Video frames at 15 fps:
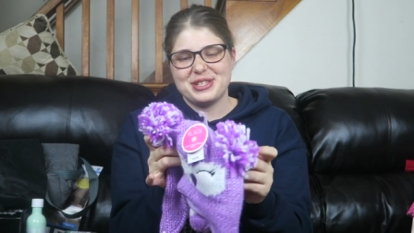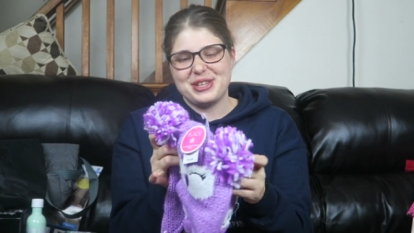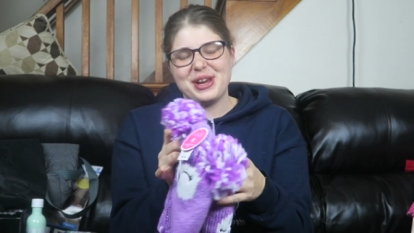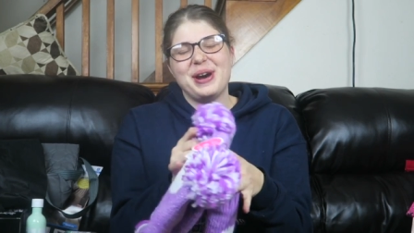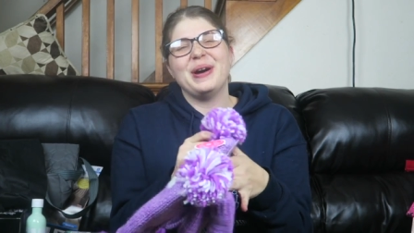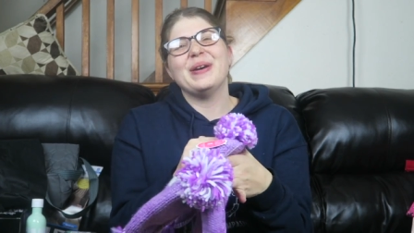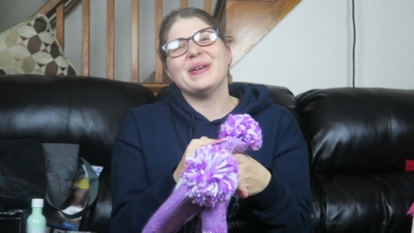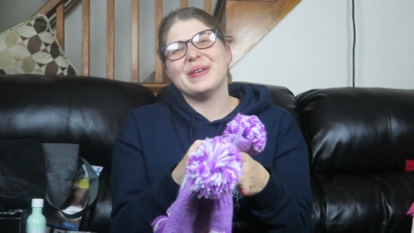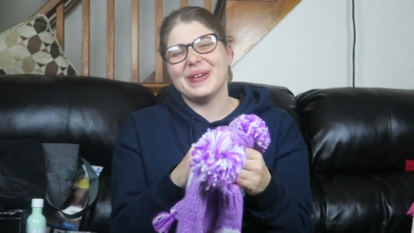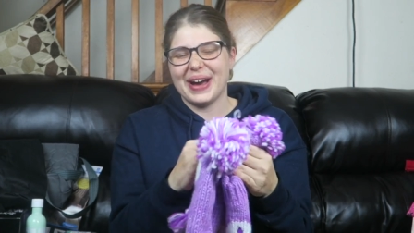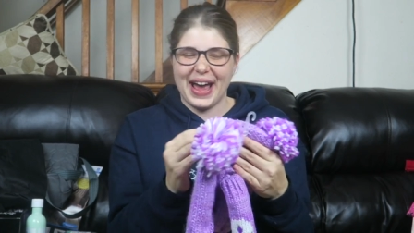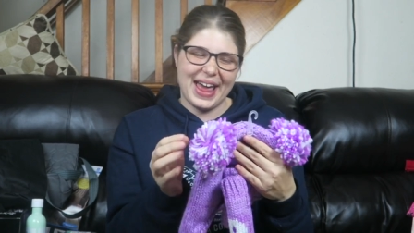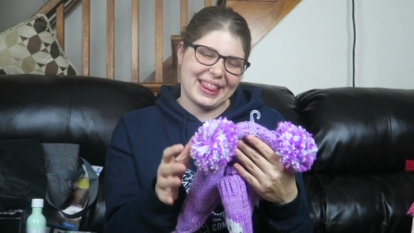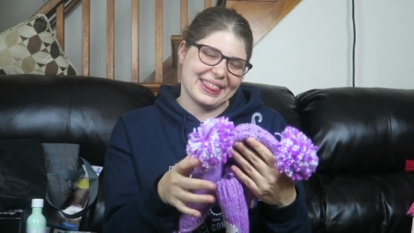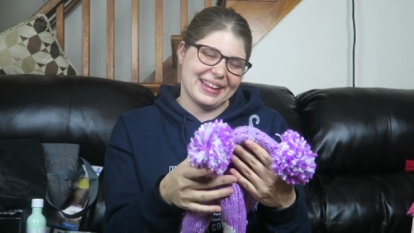so
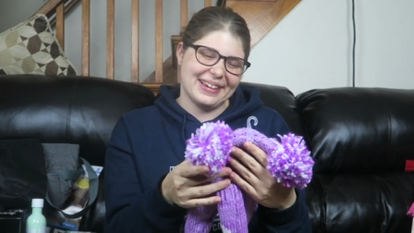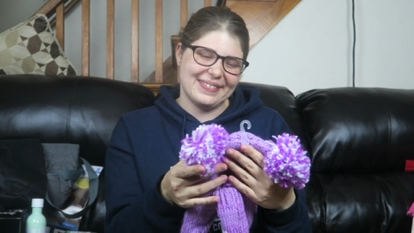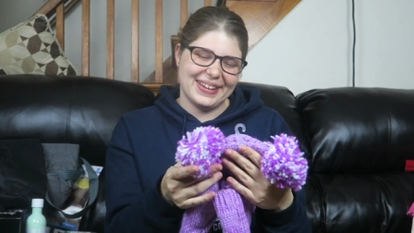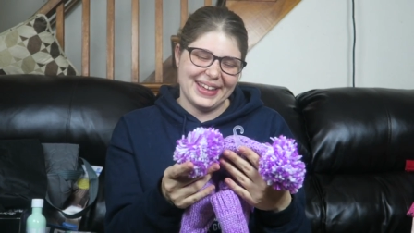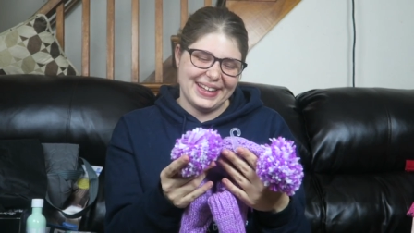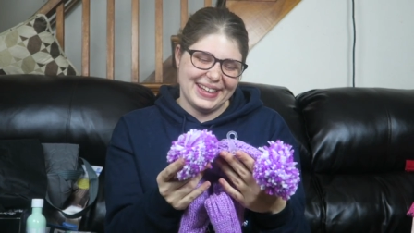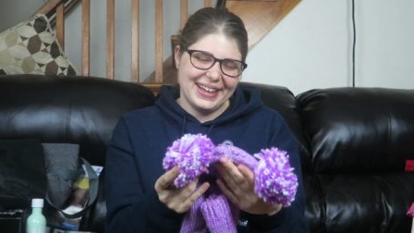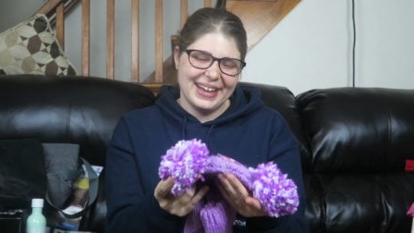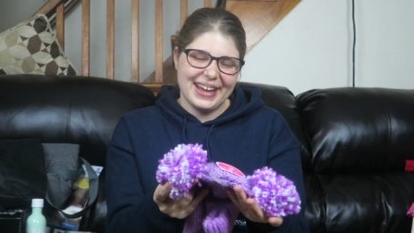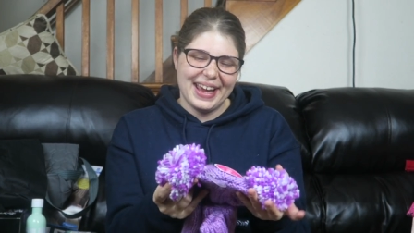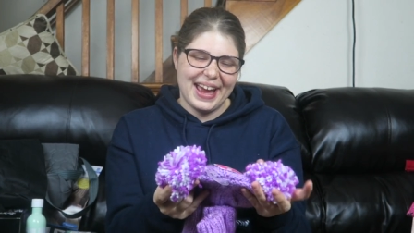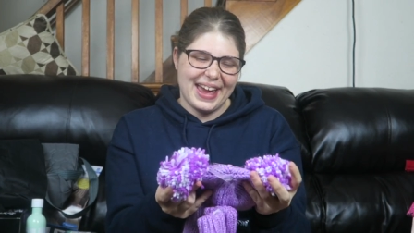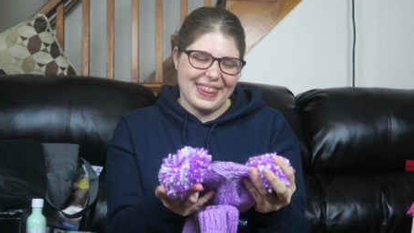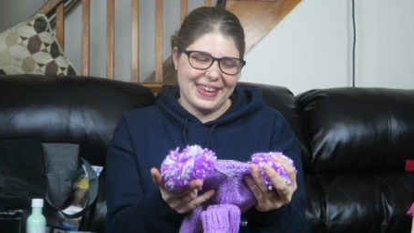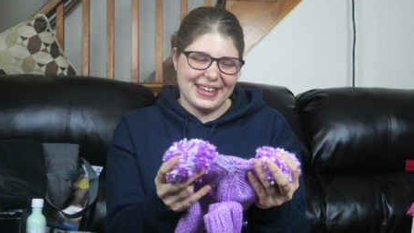I love it
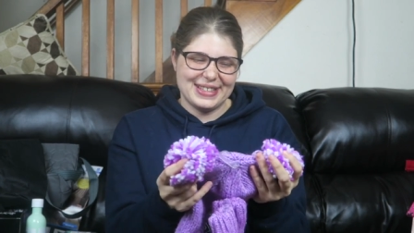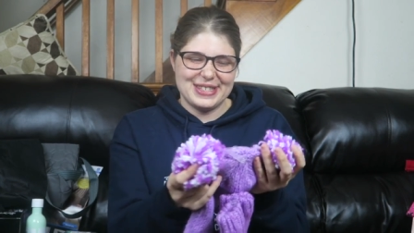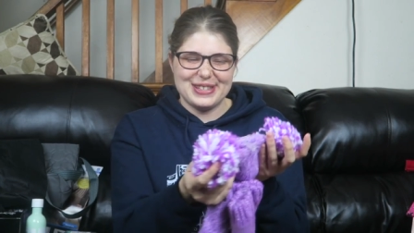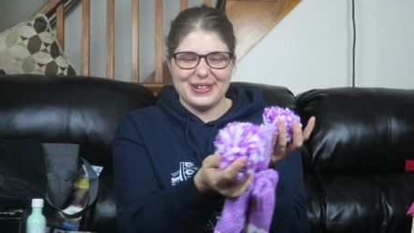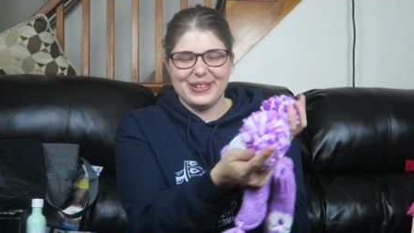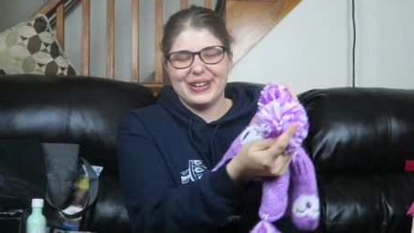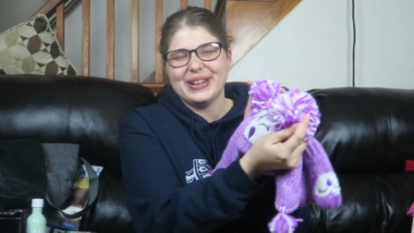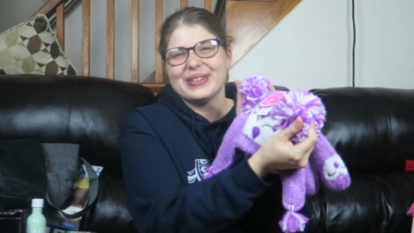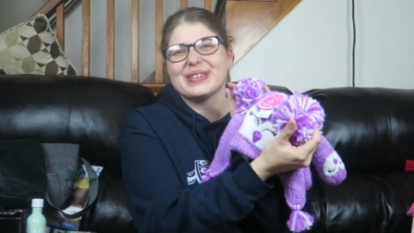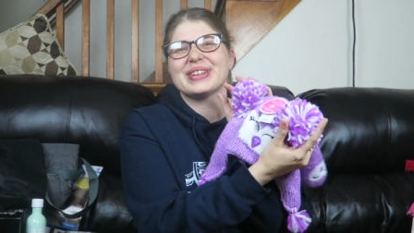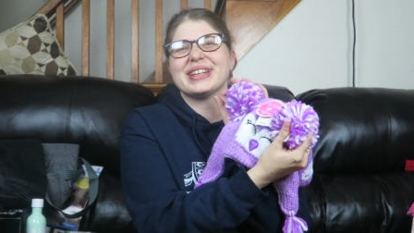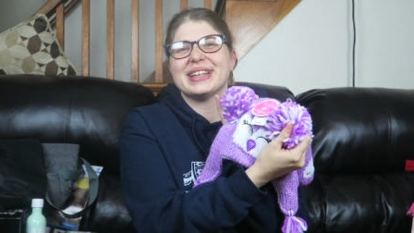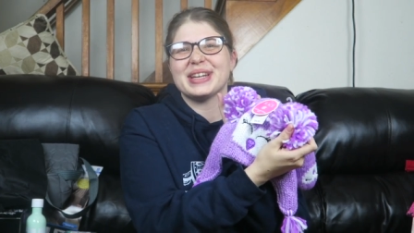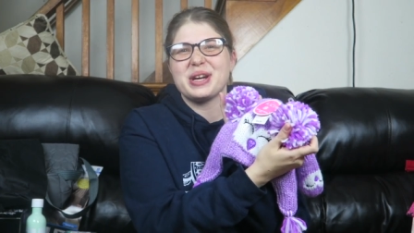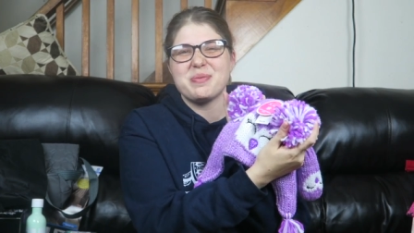I think it's so cute with
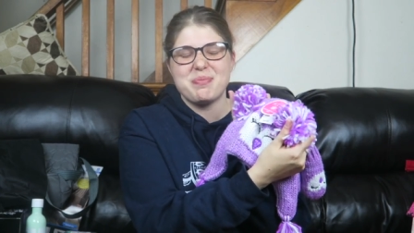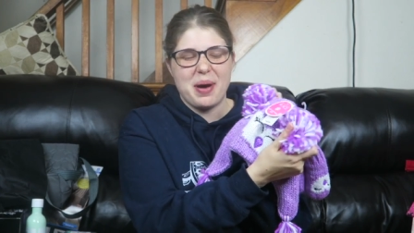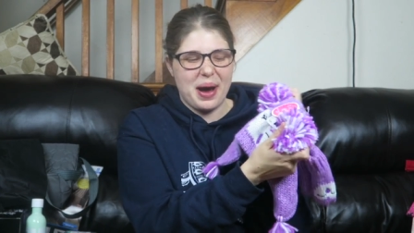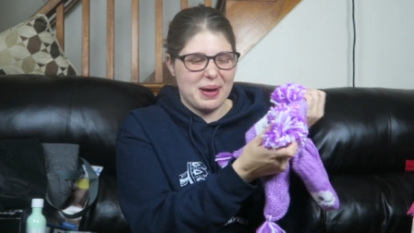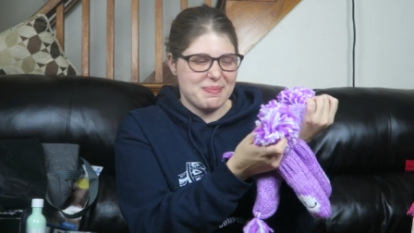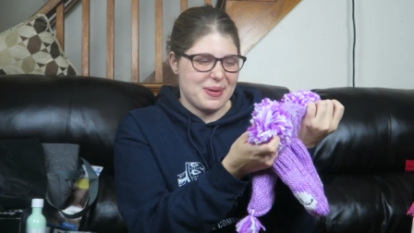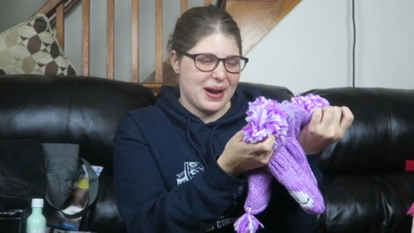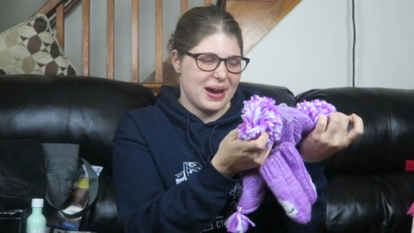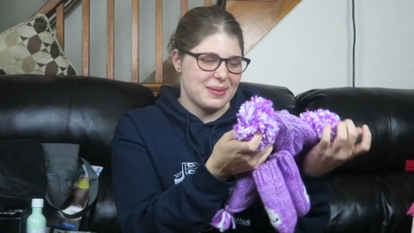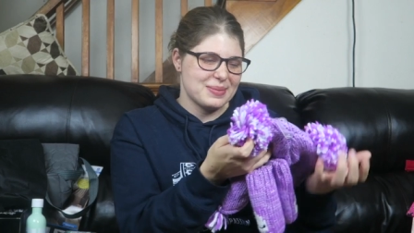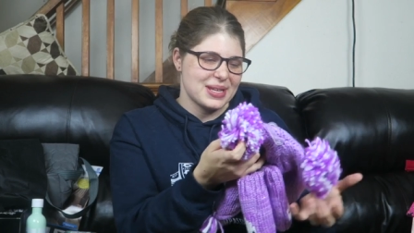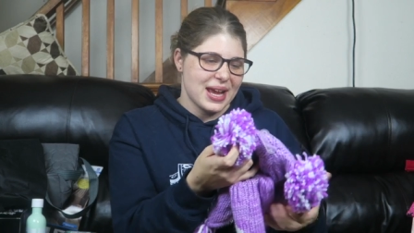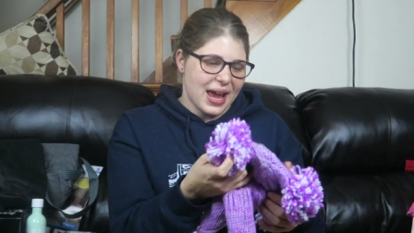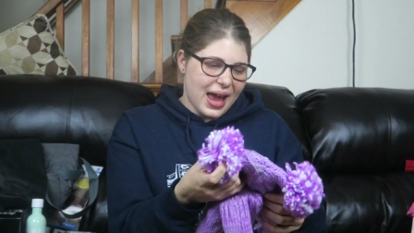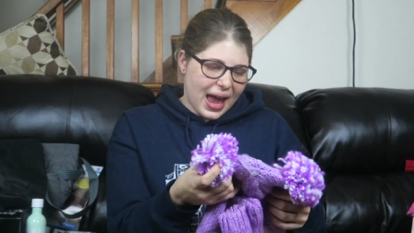the little pom-poms